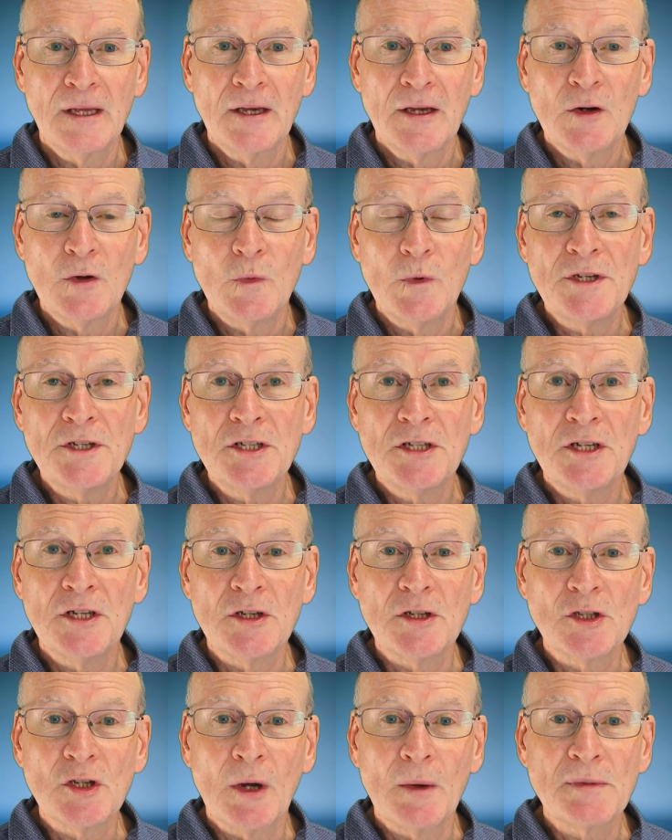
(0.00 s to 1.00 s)
Ritchie
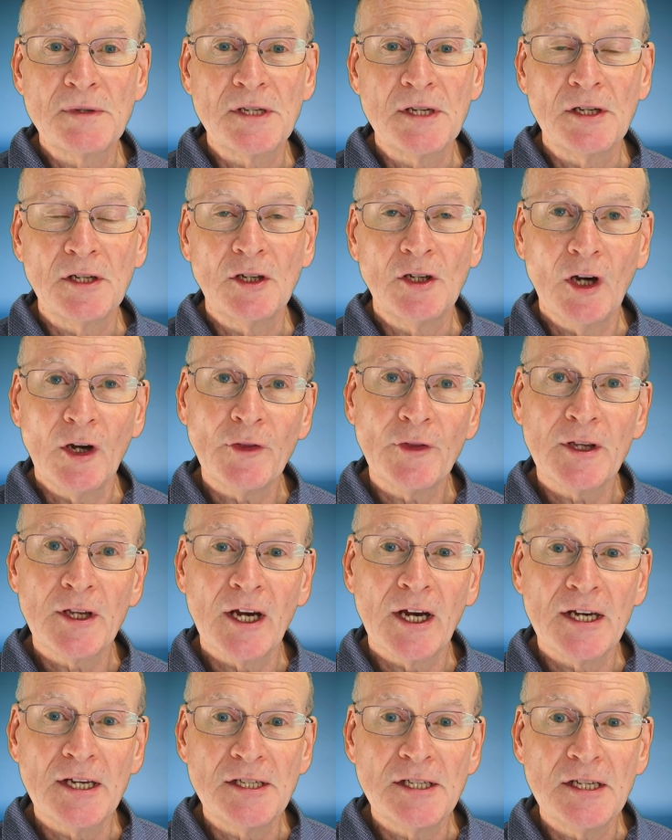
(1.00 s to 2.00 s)
and Thompson got the
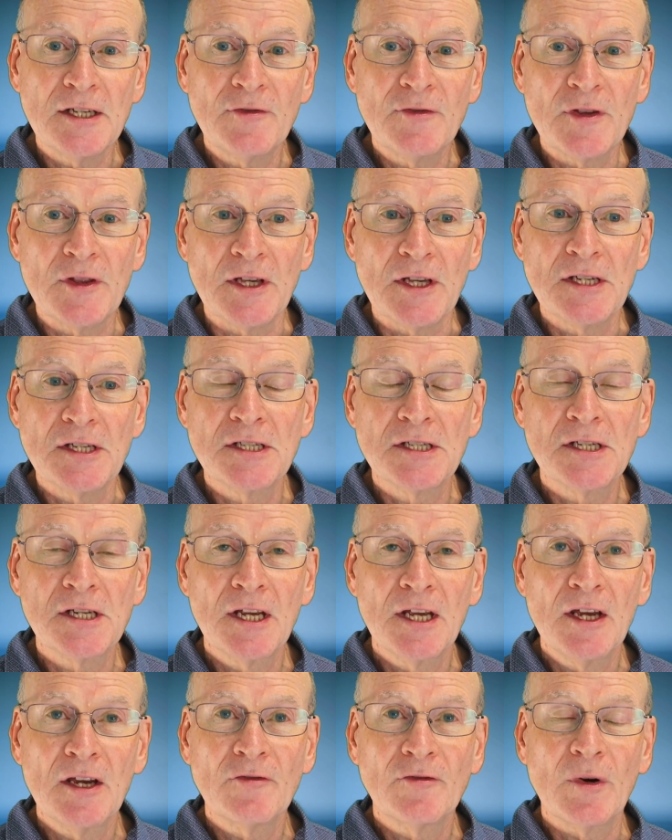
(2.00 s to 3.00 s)
idea for this
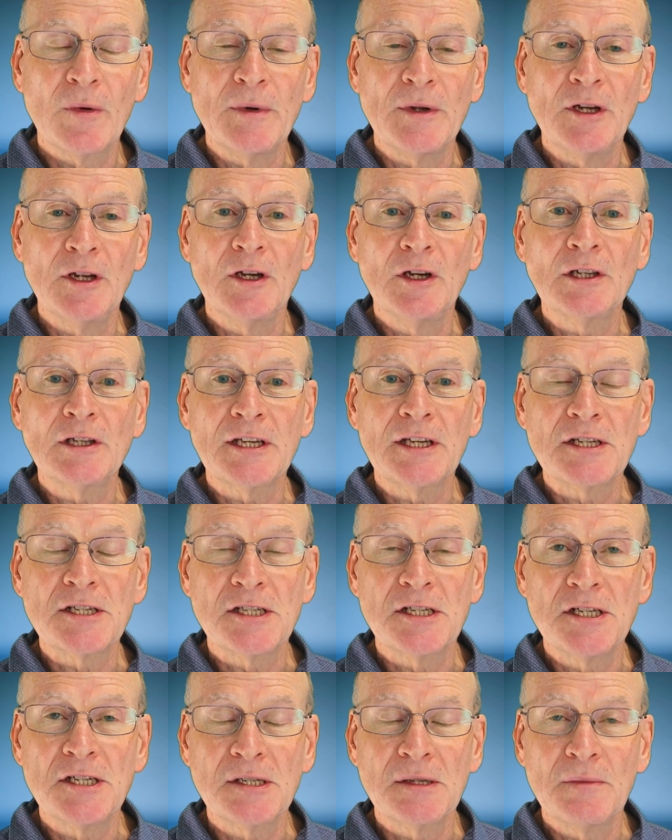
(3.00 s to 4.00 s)
from an earlier
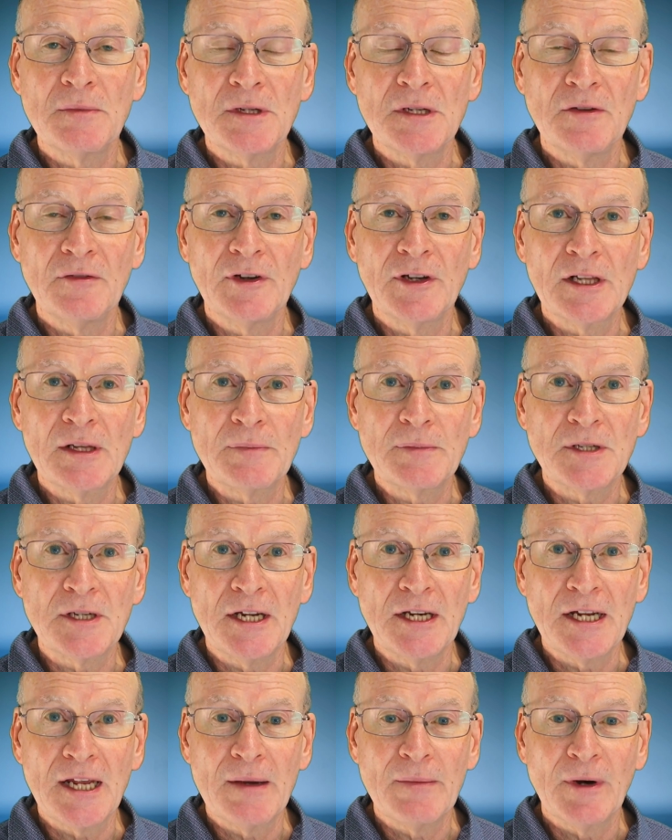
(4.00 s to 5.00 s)
system developed
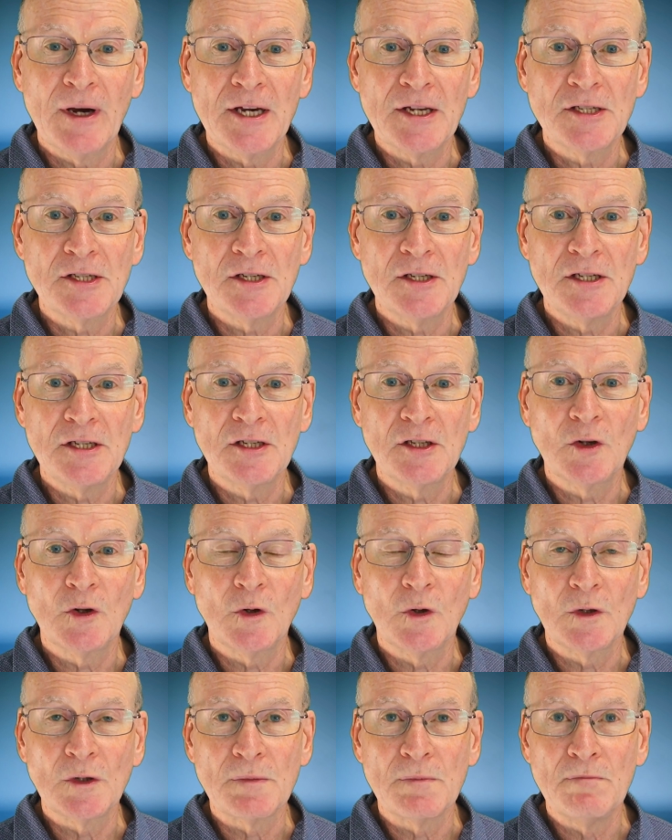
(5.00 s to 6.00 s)
at MIT
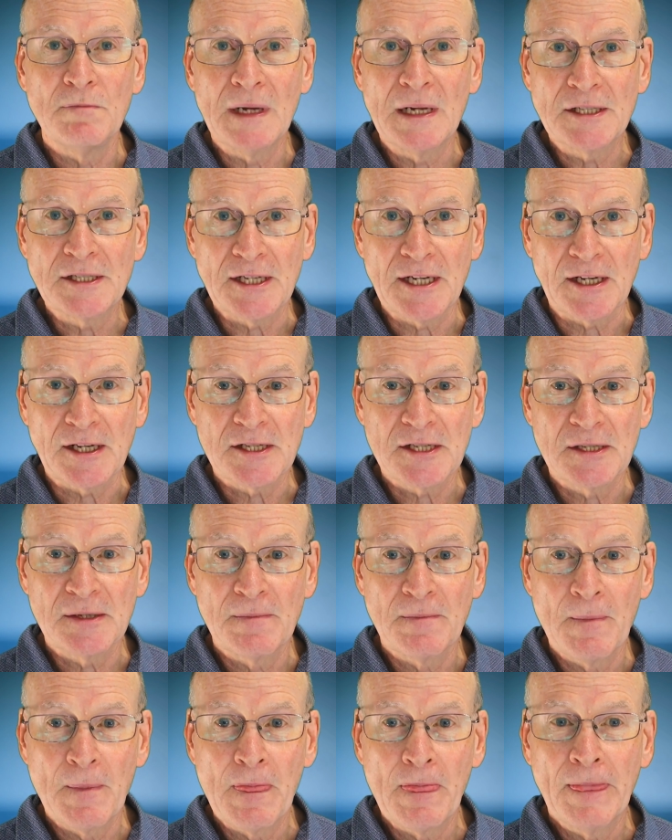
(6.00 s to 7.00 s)
called Multics.
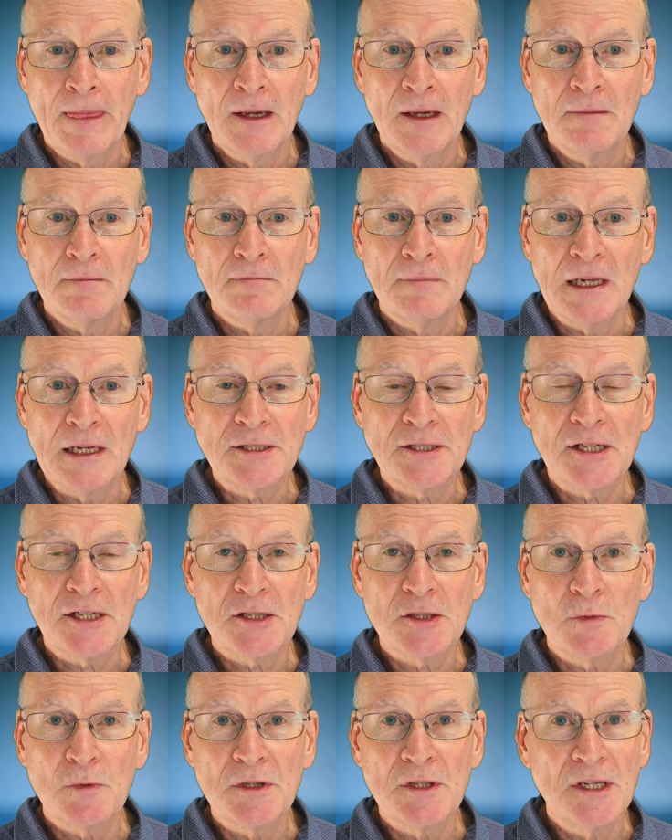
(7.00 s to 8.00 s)

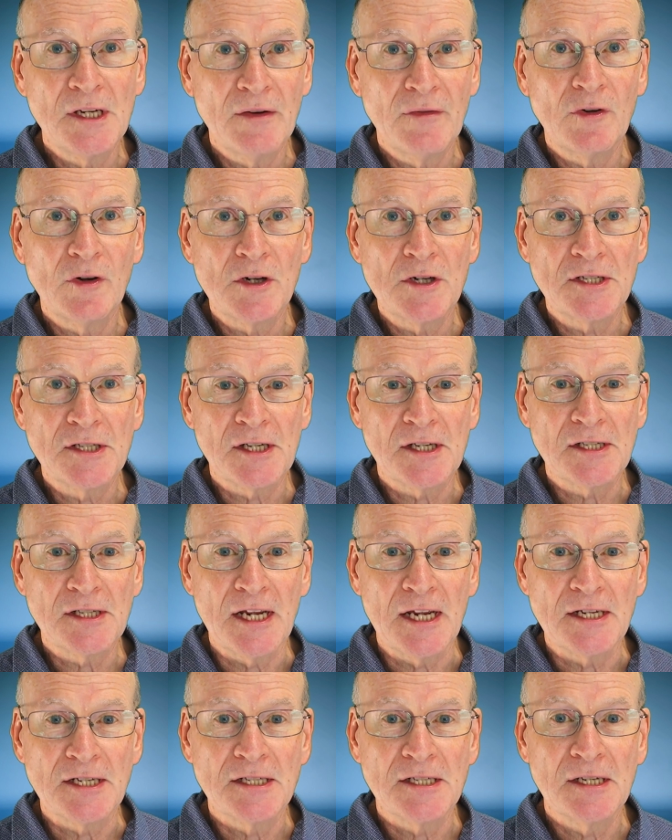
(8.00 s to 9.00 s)
Multics was never a
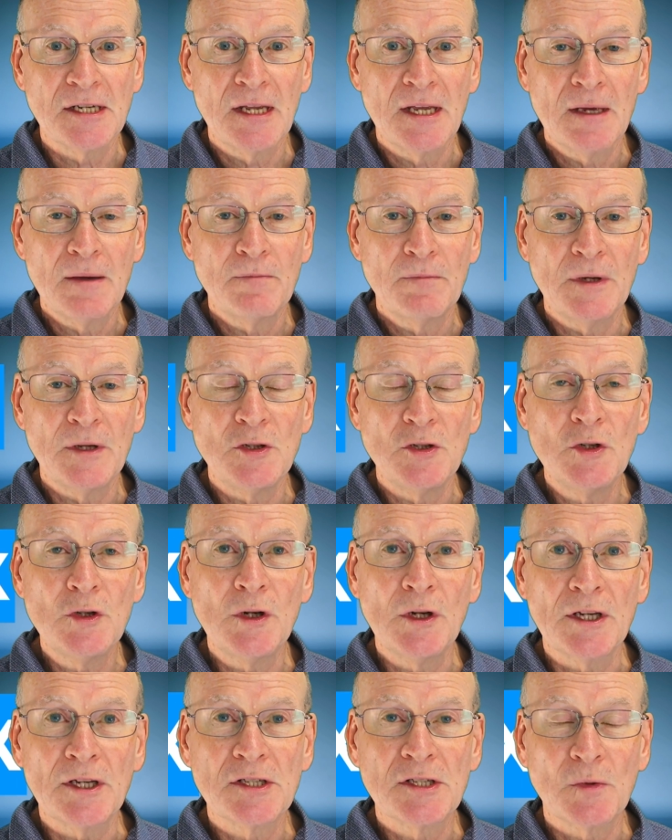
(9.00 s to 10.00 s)
success, but
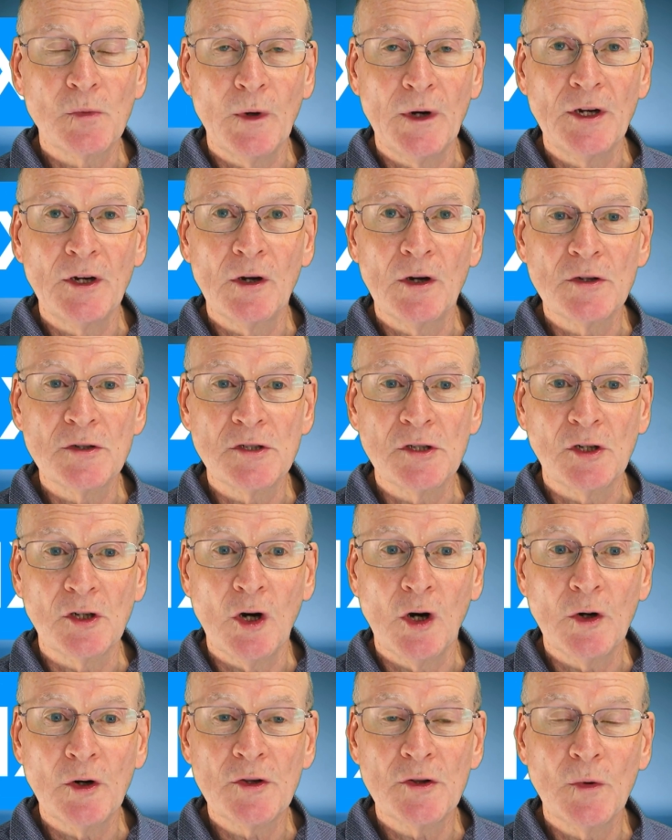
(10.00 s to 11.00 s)
Unix went on to
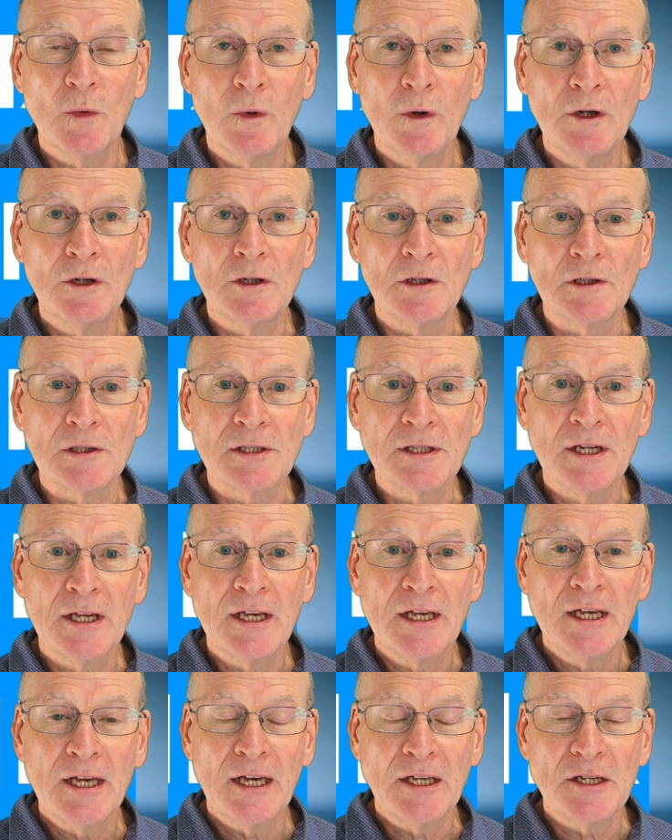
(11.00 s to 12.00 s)
conquer the world
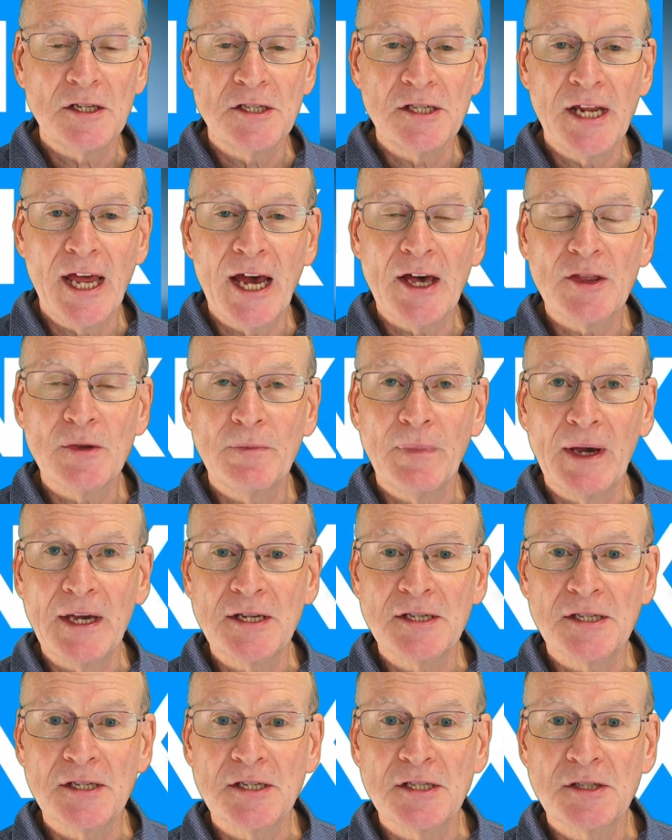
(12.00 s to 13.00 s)
and is now the
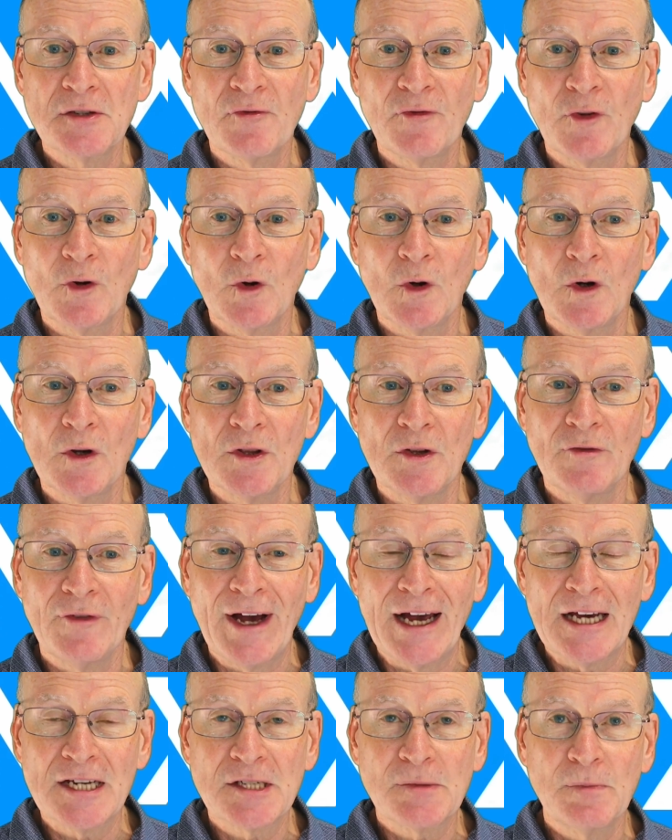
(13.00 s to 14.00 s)
basis for the
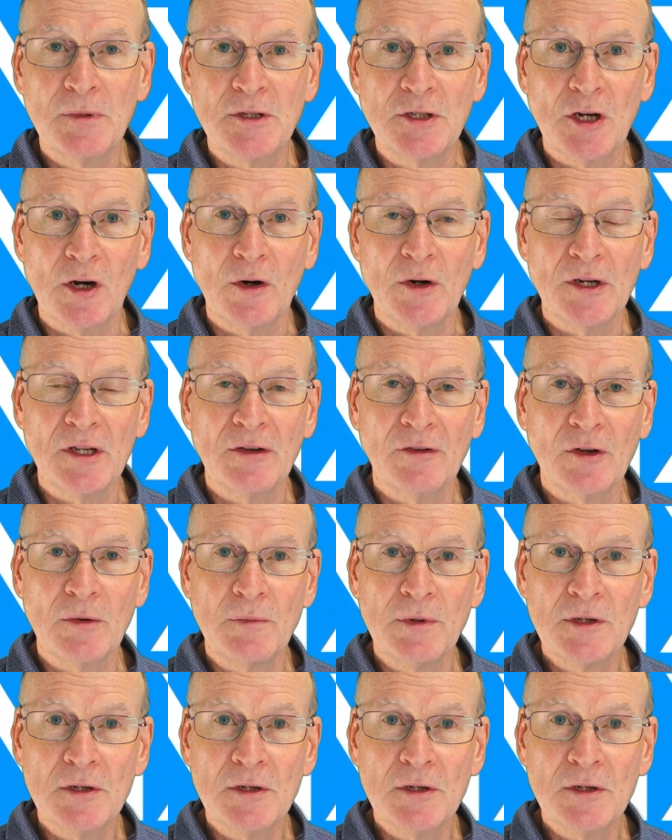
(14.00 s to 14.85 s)
vast majority of computer